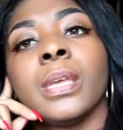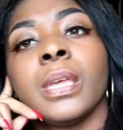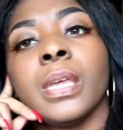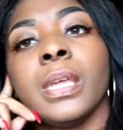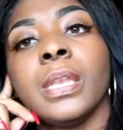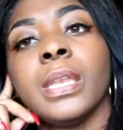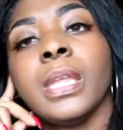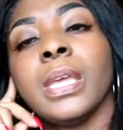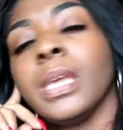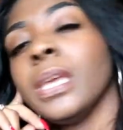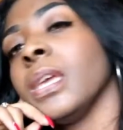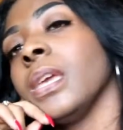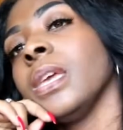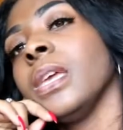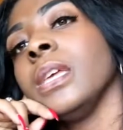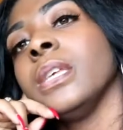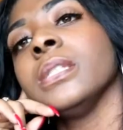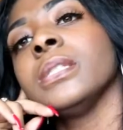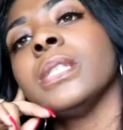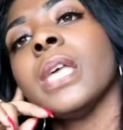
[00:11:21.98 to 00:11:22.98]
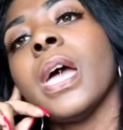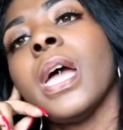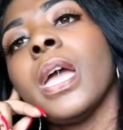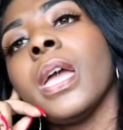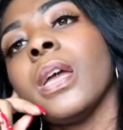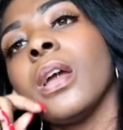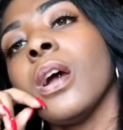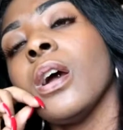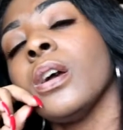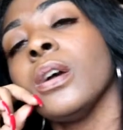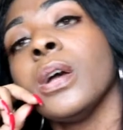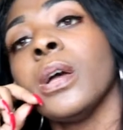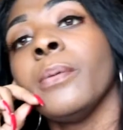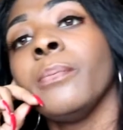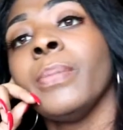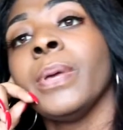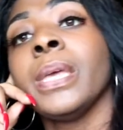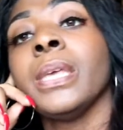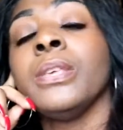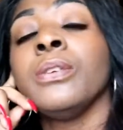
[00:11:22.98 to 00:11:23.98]
And then he's like,
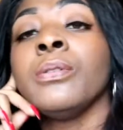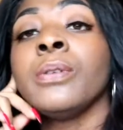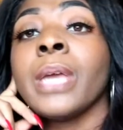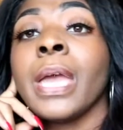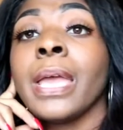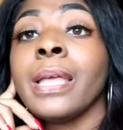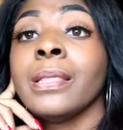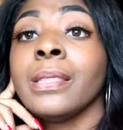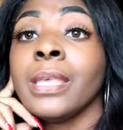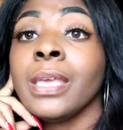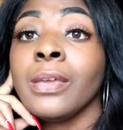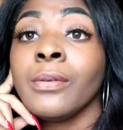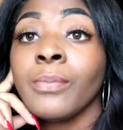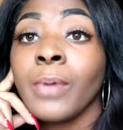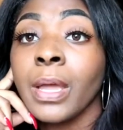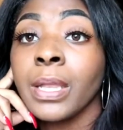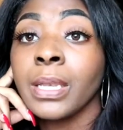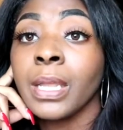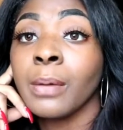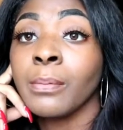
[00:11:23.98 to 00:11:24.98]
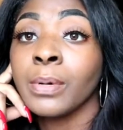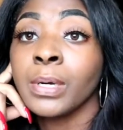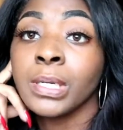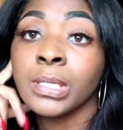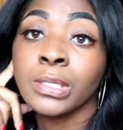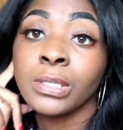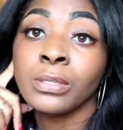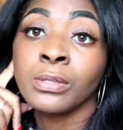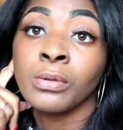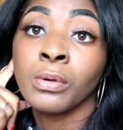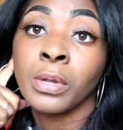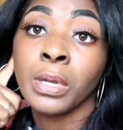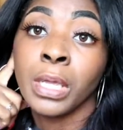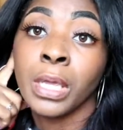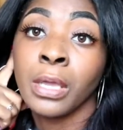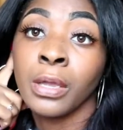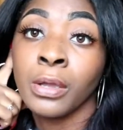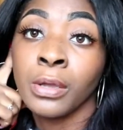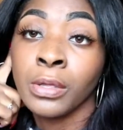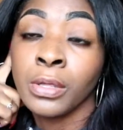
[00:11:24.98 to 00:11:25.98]
you can't leave right now because she's going to
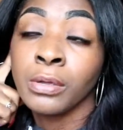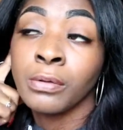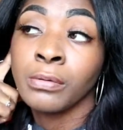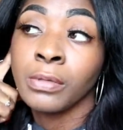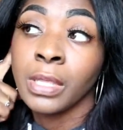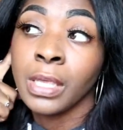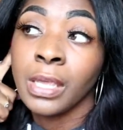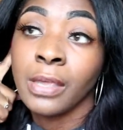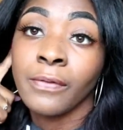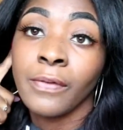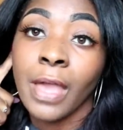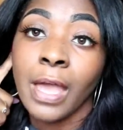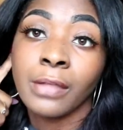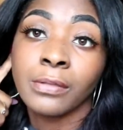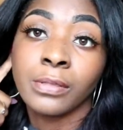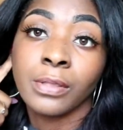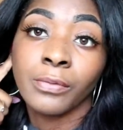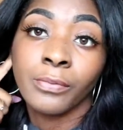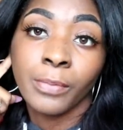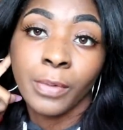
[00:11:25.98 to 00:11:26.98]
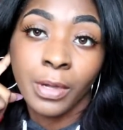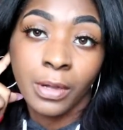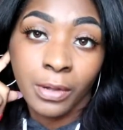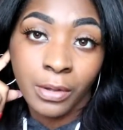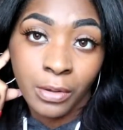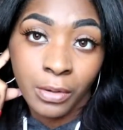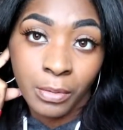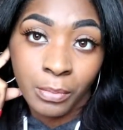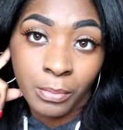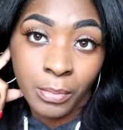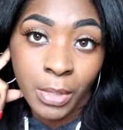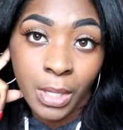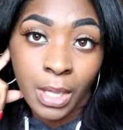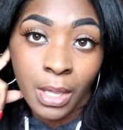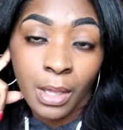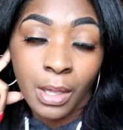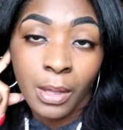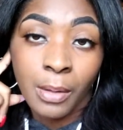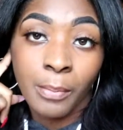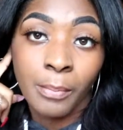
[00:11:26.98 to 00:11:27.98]
hear you leave out the
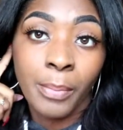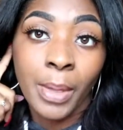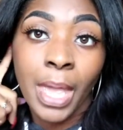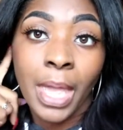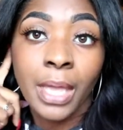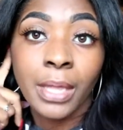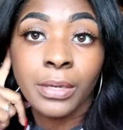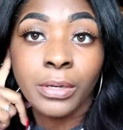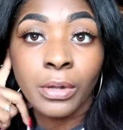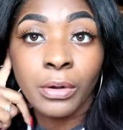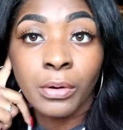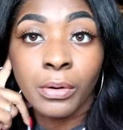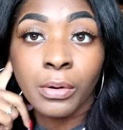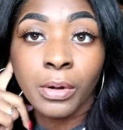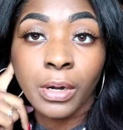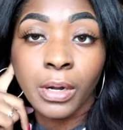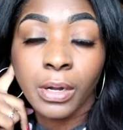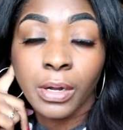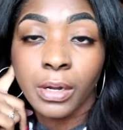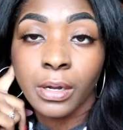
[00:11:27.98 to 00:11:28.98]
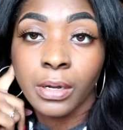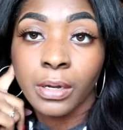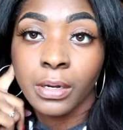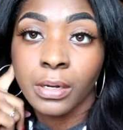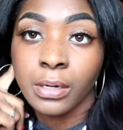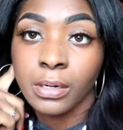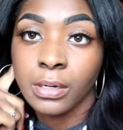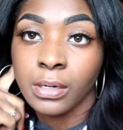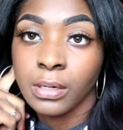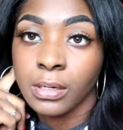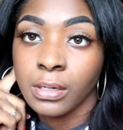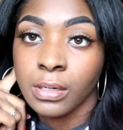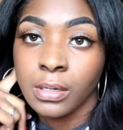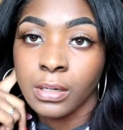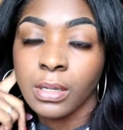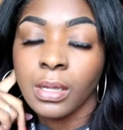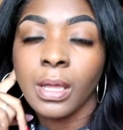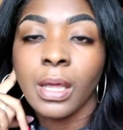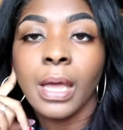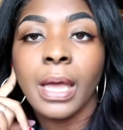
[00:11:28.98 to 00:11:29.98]
back door.
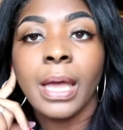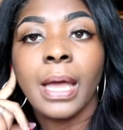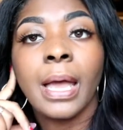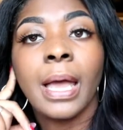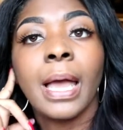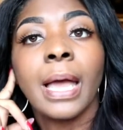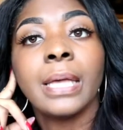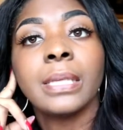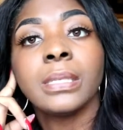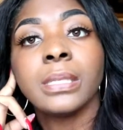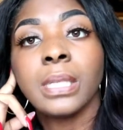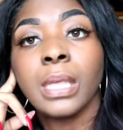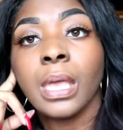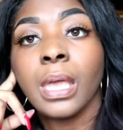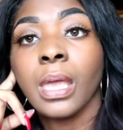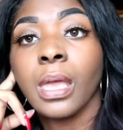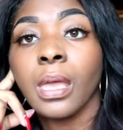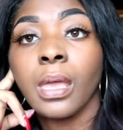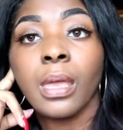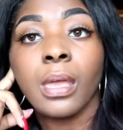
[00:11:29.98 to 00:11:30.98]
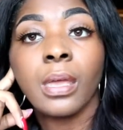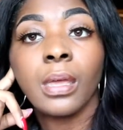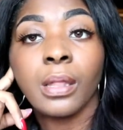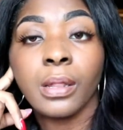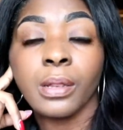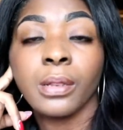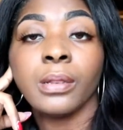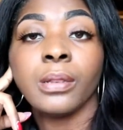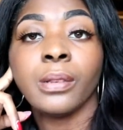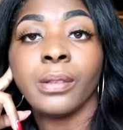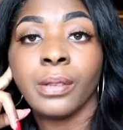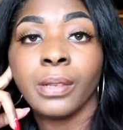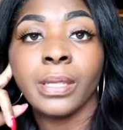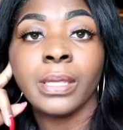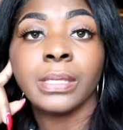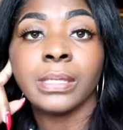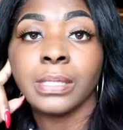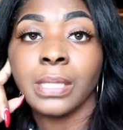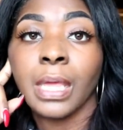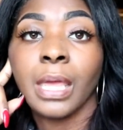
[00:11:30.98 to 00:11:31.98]
I said,
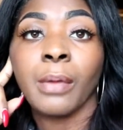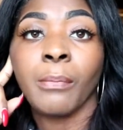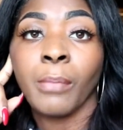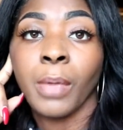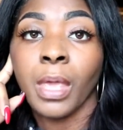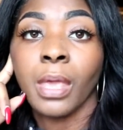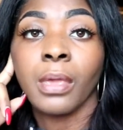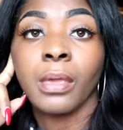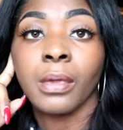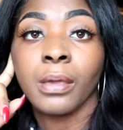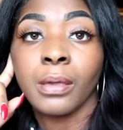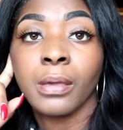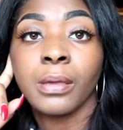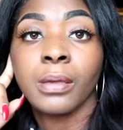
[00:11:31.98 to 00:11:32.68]
listen at me.